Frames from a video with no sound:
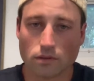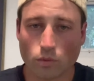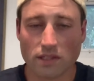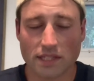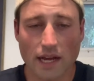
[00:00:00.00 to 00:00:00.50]

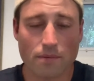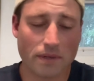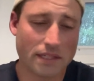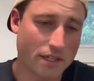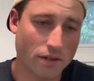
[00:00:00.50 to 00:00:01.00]
Well said.
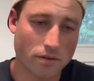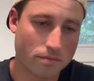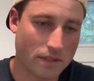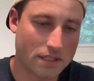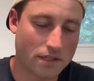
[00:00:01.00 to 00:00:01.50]
Me too.
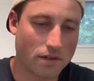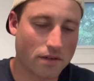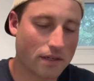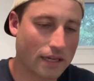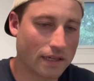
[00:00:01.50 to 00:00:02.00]
Me too.
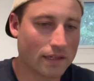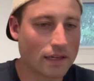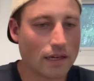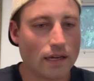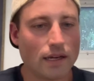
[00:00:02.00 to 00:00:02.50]
And
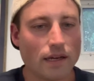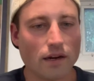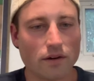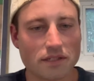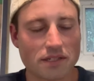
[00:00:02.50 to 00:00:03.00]
you
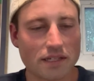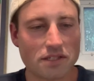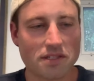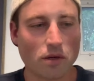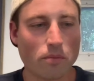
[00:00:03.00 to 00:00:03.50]
know, it's, it's
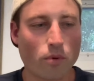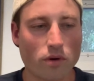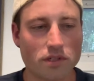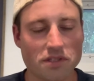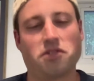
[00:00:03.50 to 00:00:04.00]
just so important to